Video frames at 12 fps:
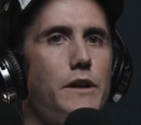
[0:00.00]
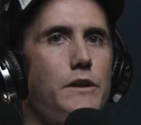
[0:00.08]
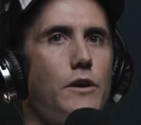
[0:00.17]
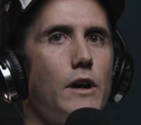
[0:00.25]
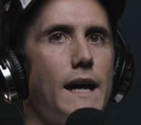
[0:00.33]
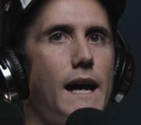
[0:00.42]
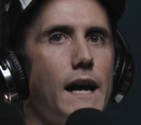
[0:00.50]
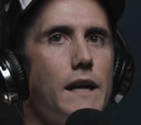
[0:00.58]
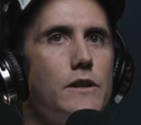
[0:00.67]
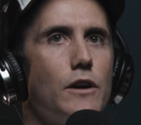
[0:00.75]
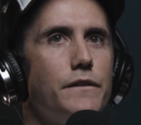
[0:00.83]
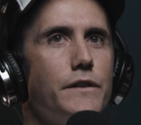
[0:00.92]

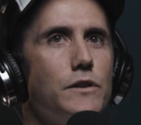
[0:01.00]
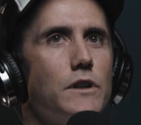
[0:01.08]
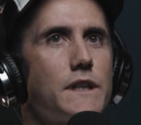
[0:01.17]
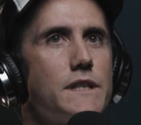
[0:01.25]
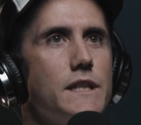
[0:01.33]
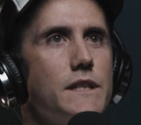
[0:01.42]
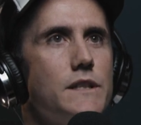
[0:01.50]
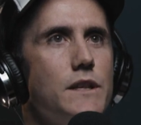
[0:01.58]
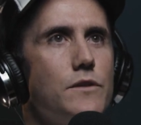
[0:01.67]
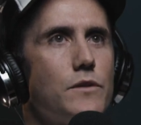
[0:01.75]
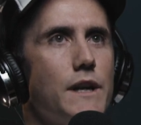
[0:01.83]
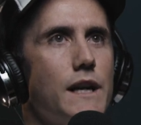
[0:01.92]
like
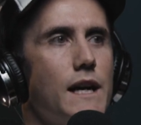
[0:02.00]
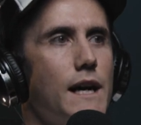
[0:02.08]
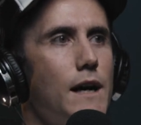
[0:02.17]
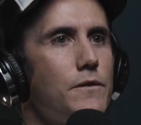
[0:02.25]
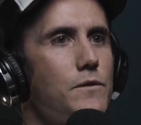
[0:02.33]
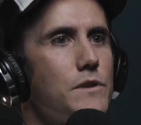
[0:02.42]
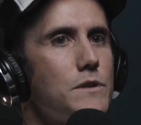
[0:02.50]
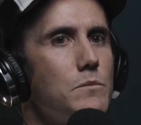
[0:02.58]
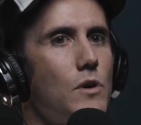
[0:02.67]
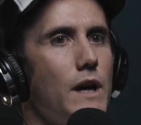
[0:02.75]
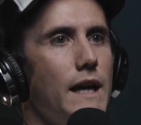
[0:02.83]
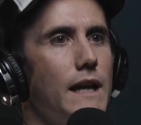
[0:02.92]
63.5 was
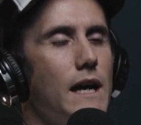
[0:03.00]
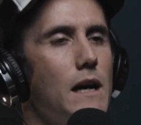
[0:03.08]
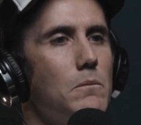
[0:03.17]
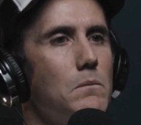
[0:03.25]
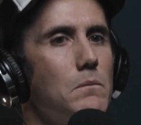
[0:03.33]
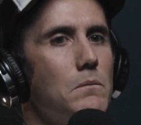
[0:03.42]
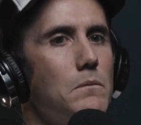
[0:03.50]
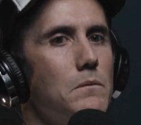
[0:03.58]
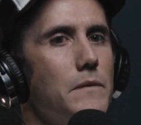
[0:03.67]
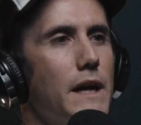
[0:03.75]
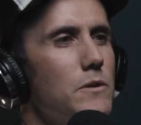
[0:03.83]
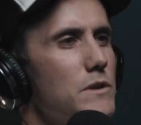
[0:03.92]
my
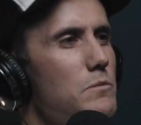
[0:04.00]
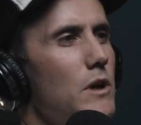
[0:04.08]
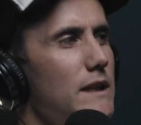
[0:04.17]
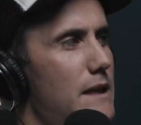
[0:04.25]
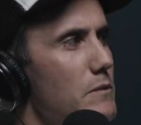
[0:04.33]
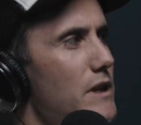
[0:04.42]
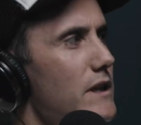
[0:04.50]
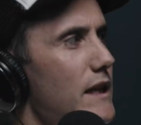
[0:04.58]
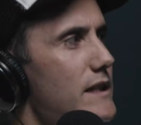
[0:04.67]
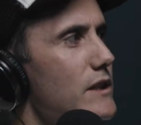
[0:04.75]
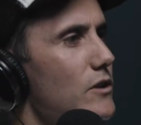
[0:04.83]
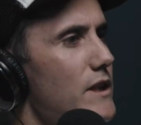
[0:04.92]
that was my limit
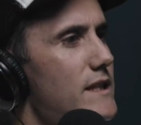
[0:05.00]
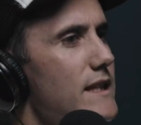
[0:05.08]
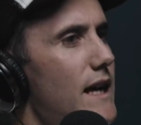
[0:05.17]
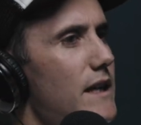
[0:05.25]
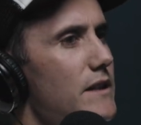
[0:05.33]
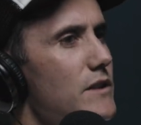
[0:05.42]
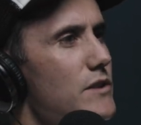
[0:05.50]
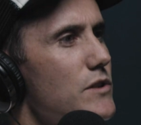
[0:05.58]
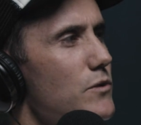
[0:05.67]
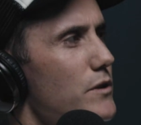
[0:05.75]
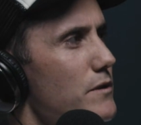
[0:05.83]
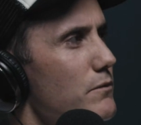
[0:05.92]
until I started to
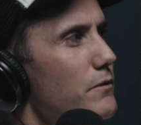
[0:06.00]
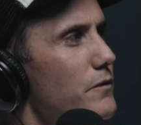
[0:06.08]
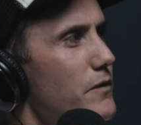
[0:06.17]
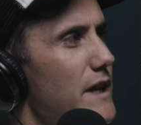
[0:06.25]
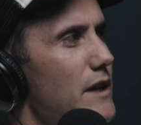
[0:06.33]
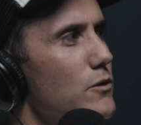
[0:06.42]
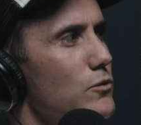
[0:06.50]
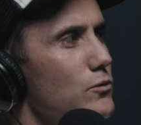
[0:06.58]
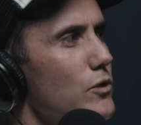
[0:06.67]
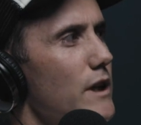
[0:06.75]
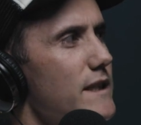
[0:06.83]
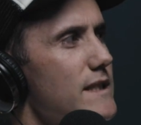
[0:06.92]
sort of
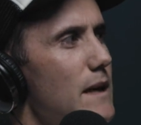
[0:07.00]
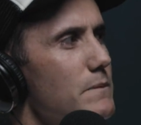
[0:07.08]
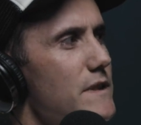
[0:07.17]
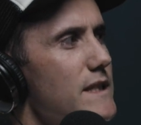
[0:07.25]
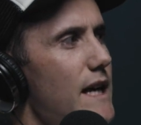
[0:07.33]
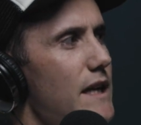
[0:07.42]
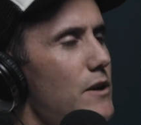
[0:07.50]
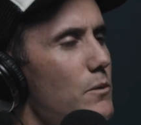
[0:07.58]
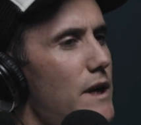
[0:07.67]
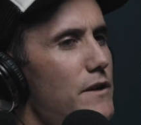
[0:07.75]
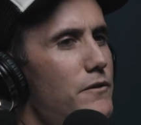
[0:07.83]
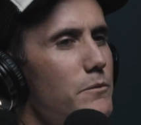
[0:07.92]
feel like something's taken
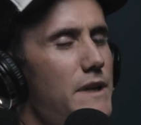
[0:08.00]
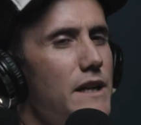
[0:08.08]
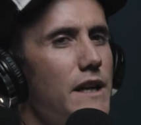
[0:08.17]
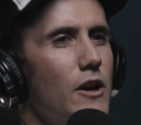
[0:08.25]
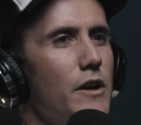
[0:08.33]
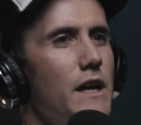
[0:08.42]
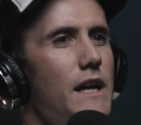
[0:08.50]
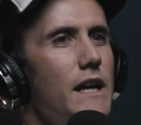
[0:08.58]
away from me.